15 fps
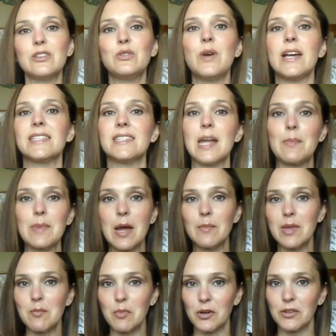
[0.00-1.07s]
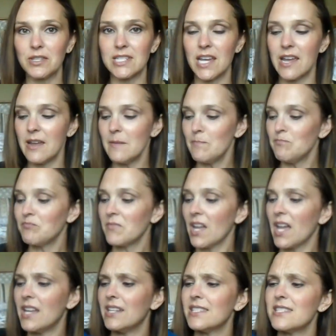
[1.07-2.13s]
who has an upcoming birthday.
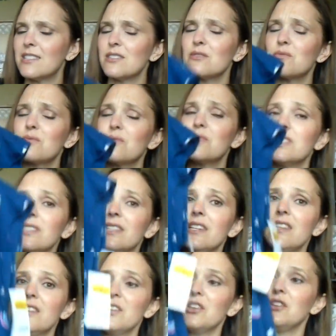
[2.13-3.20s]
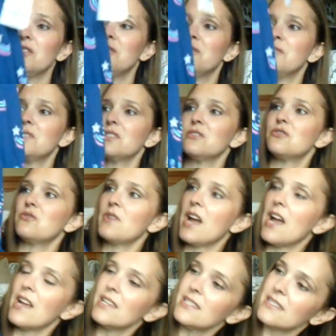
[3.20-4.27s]
And it's this really cute
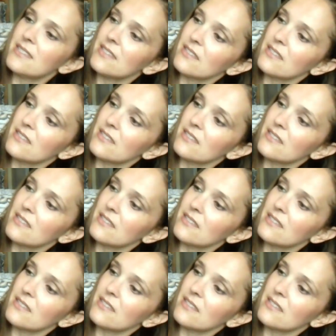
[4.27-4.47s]
dress.